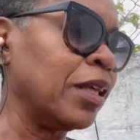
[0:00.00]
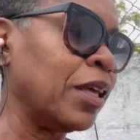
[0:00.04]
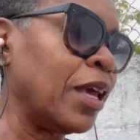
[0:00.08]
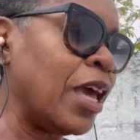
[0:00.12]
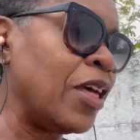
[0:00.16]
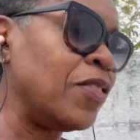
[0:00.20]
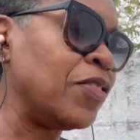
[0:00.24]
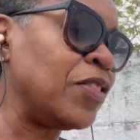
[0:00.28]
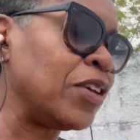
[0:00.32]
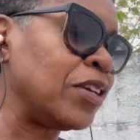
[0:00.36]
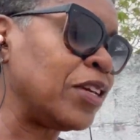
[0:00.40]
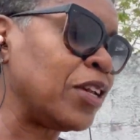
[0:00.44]

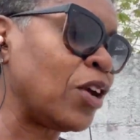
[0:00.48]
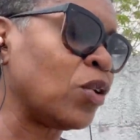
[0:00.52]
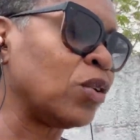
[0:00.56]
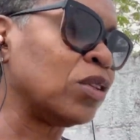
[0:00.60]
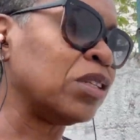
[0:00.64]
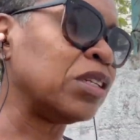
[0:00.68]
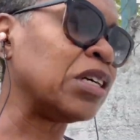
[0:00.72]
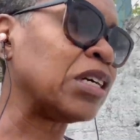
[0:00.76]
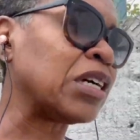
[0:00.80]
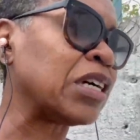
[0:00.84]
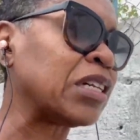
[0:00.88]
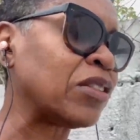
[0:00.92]
and then they'll
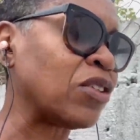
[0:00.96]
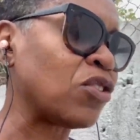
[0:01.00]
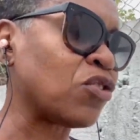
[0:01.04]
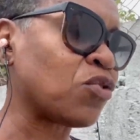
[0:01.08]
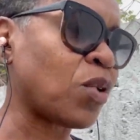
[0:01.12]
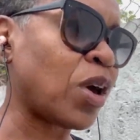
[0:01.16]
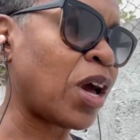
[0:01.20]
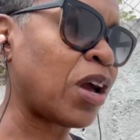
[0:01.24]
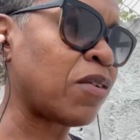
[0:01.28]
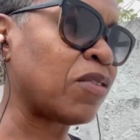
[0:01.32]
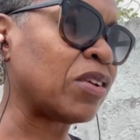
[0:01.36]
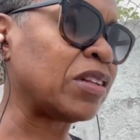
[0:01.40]
look at the
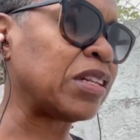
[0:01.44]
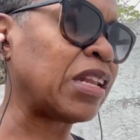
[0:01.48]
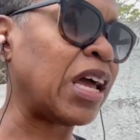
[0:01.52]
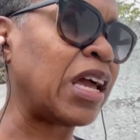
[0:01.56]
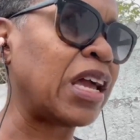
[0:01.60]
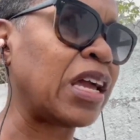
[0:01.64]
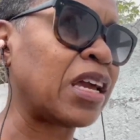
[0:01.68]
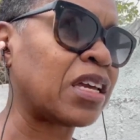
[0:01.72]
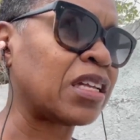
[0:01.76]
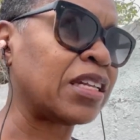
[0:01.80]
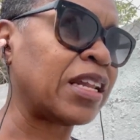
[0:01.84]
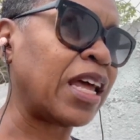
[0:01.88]
driver
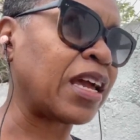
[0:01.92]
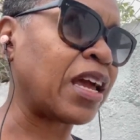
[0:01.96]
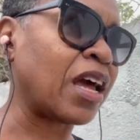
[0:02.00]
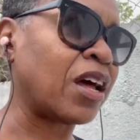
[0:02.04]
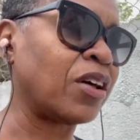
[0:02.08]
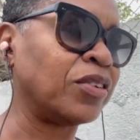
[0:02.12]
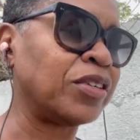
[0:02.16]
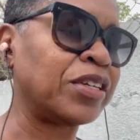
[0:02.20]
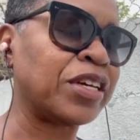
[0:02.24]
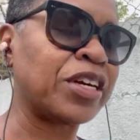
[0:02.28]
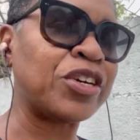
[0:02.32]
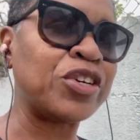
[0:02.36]
like how
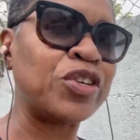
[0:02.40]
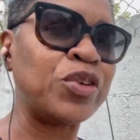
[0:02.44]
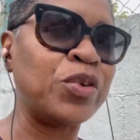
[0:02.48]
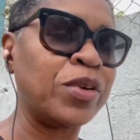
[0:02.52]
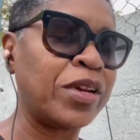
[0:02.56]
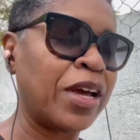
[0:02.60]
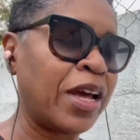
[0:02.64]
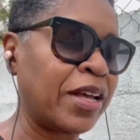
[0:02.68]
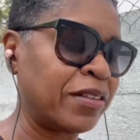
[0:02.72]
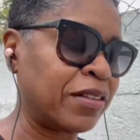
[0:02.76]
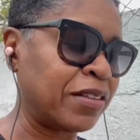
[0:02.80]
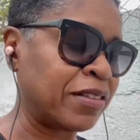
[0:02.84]
dare you
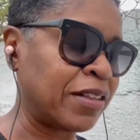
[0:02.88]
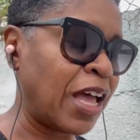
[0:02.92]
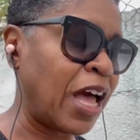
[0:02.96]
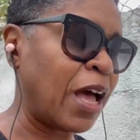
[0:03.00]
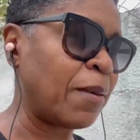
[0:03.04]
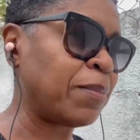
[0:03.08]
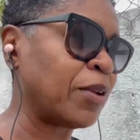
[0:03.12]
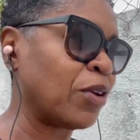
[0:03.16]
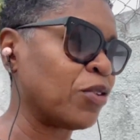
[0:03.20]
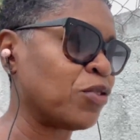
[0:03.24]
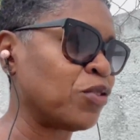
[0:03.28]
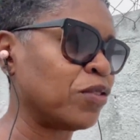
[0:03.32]
not
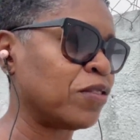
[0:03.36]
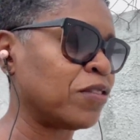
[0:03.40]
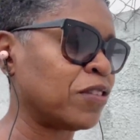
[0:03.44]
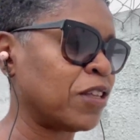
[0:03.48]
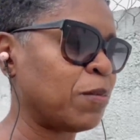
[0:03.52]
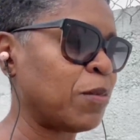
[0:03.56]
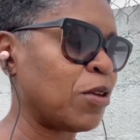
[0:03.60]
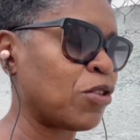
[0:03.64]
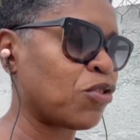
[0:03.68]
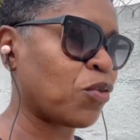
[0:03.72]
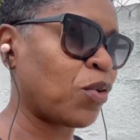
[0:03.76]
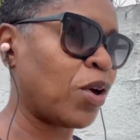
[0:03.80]
stop? Don't you see
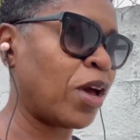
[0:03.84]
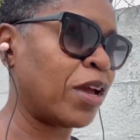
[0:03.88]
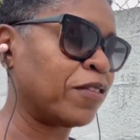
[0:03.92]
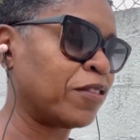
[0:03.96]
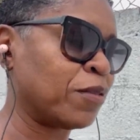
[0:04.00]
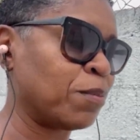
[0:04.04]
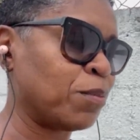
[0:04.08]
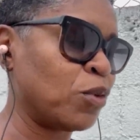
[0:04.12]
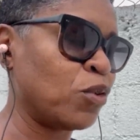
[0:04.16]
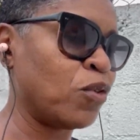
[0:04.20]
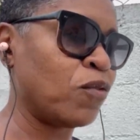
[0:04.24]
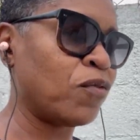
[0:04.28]
me trying to
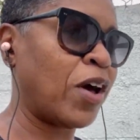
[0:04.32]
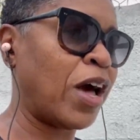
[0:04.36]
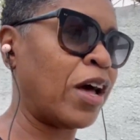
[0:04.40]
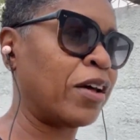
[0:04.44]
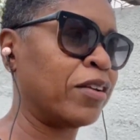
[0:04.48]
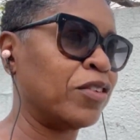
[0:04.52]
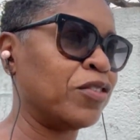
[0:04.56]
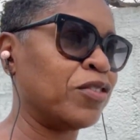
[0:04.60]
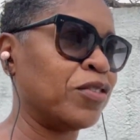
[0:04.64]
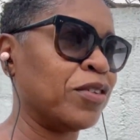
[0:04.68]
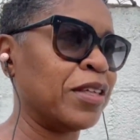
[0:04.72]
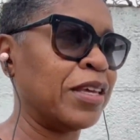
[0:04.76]
move out
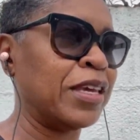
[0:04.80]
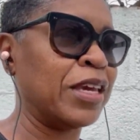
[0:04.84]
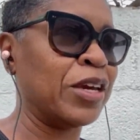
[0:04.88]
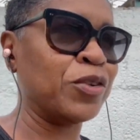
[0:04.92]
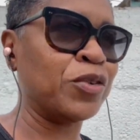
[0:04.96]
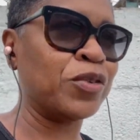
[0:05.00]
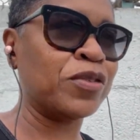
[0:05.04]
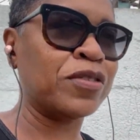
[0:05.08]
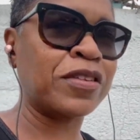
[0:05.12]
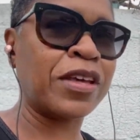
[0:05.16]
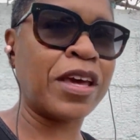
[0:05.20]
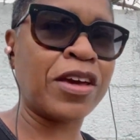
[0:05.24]
into the
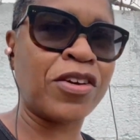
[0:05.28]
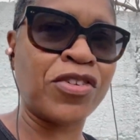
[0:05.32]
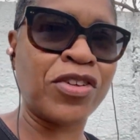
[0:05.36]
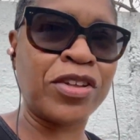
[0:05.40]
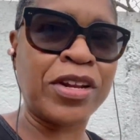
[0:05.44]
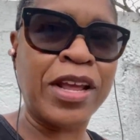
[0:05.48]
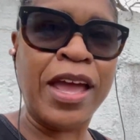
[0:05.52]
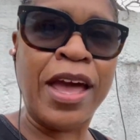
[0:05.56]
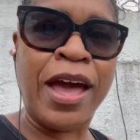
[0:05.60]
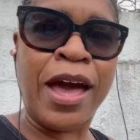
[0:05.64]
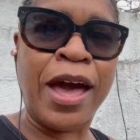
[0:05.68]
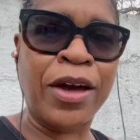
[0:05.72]
intersection?
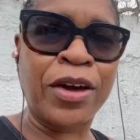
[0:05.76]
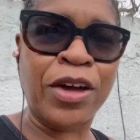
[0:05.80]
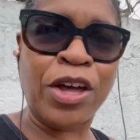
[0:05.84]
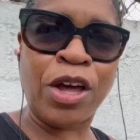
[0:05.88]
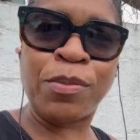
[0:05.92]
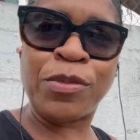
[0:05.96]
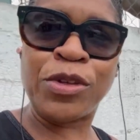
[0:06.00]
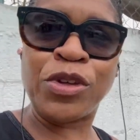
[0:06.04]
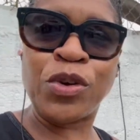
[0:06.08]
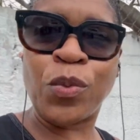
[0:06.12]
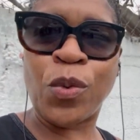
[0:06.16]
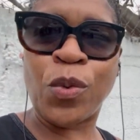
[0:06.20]
How come you